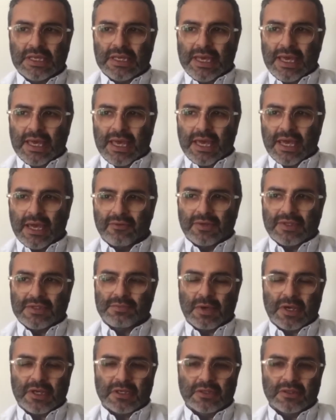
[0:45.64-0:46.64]
have
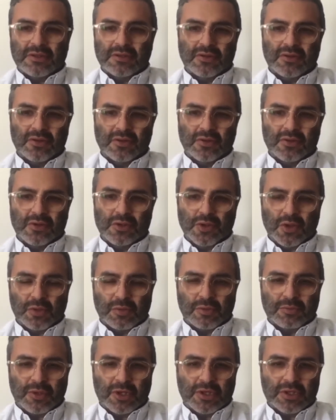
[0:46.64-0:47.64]
expanded into the
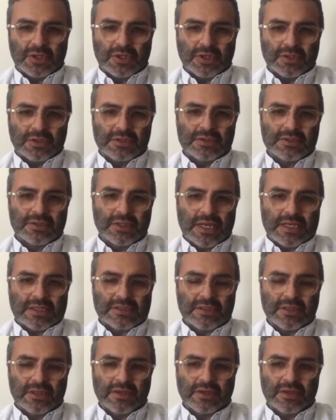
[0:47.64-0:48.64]
German market last
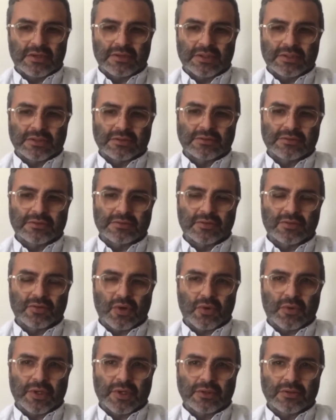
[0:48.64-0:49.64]
year and
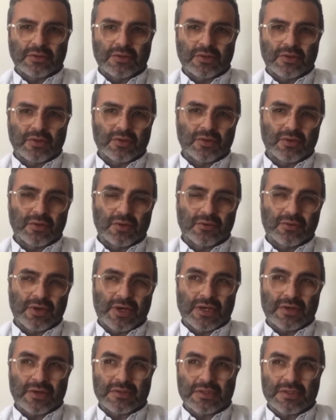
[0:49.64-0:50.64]
growing to
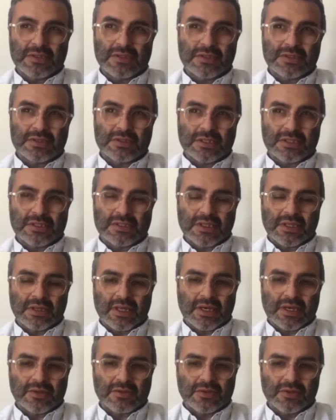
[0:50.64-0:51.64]
around
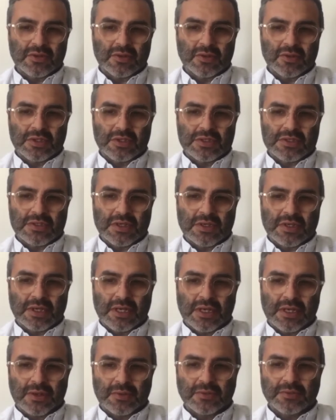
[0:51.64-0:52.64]
60,000 units there
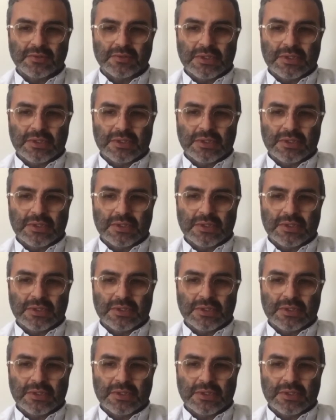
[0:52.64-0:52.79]
now.